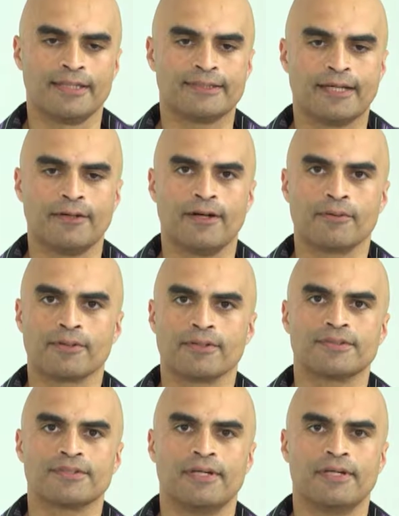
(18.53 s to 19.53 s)
So I'm
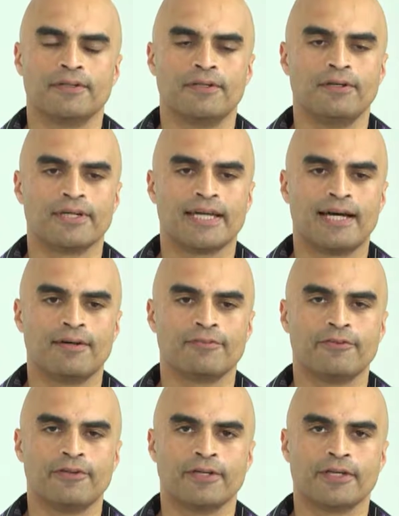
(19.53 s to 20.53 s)
constantly on the
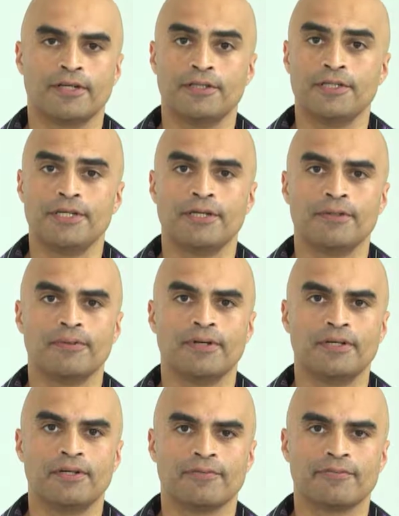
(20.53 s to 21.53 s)
lookout for kind of new
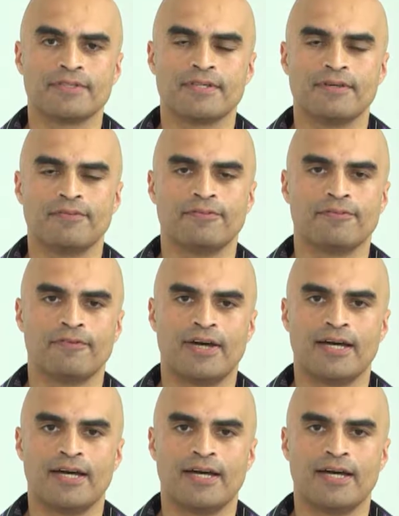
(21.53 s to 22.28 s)
and innovative